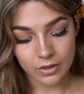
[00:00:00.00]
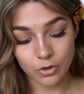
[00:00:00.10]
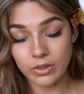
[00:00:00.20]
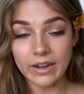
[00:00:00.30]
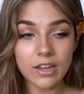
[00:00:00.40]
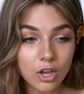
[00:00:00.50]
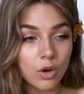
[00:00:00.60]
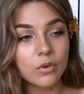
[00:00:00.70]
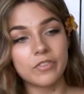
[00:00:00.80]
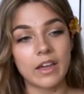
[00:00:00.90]
You're letting
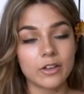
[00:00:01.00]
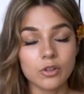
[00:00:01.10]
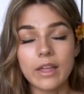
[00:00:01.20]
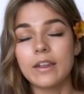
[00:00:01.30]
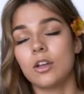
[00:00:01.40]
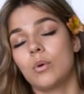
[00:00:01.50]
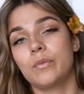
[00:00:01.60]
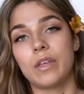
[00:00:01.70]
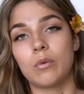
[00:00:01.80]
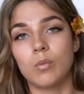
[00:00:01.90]
go of that. You're letting go
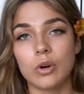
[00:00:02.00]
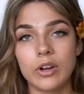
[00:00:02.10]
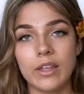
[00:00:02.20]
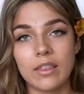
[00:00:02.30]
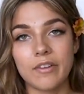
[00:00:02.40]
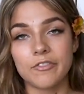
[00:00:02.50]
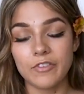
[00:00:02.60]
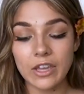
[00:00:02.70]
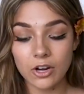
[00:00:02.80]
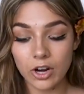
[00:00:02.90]
of that worry and that
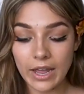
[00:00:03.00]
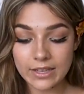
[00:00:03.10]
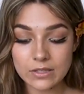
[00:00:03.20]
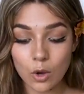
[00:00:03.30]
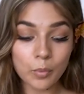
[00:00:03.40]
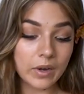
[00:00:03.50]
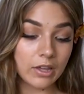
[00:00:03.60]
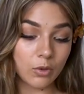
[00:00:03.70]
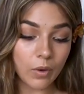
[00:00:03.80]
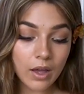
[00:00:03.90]
fear, and it's
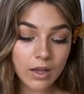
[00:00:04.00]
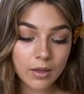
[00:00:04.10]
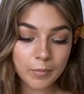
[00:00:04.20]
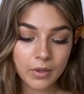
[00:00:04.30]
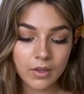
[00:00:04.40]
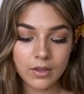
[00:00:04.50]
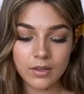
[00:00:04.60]
opening you up